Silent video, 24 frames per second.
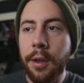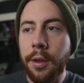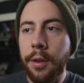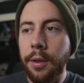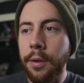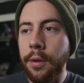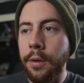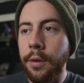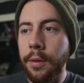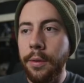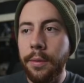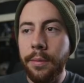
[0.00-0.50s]

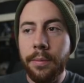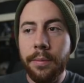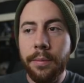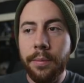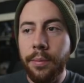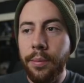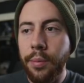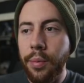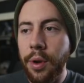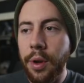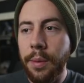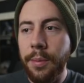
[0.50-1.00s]
You can
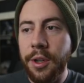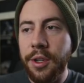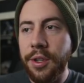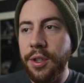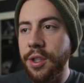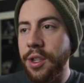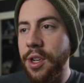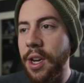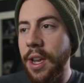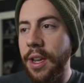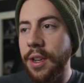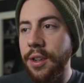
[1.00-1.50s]
pretty
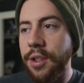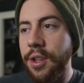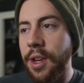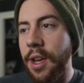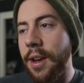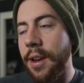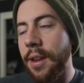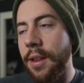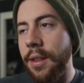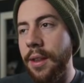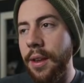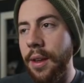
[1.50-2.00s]
much change
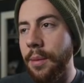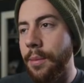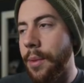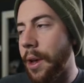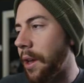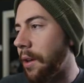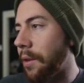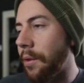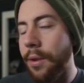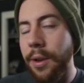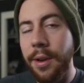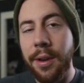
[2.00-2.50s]
anything
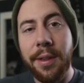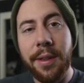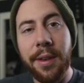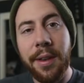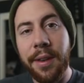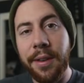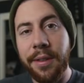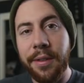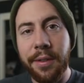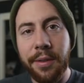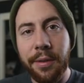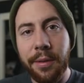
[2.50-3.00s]
by going to the
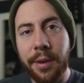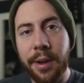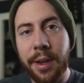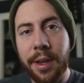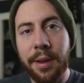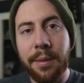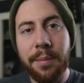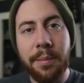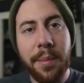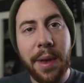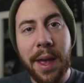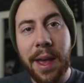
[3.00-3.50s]

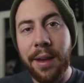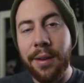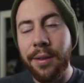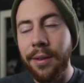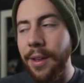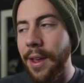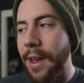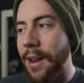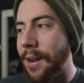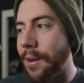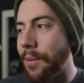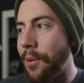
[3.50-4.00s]
history
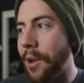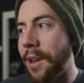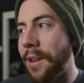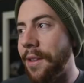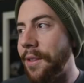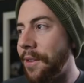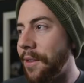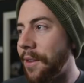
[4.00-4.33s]
panel anyways.